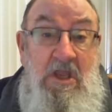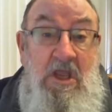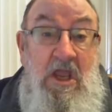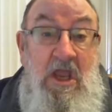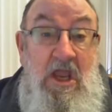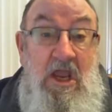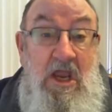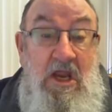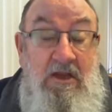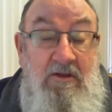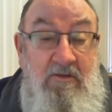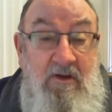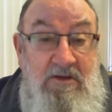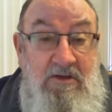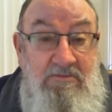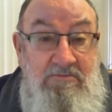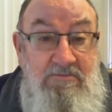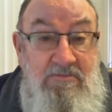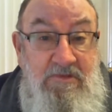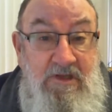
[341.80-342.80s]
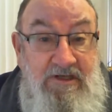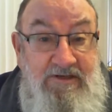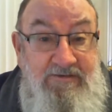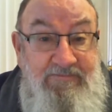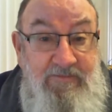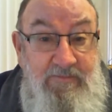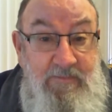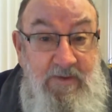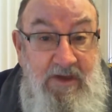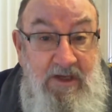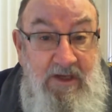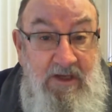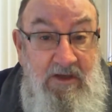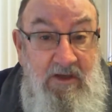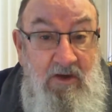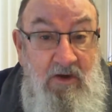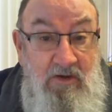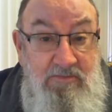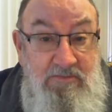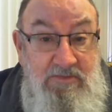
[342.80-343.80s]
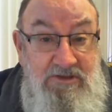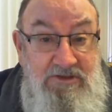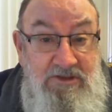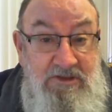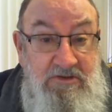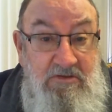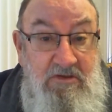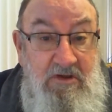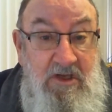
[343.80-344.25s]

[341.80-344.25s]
Anyway, thanks for being on mission,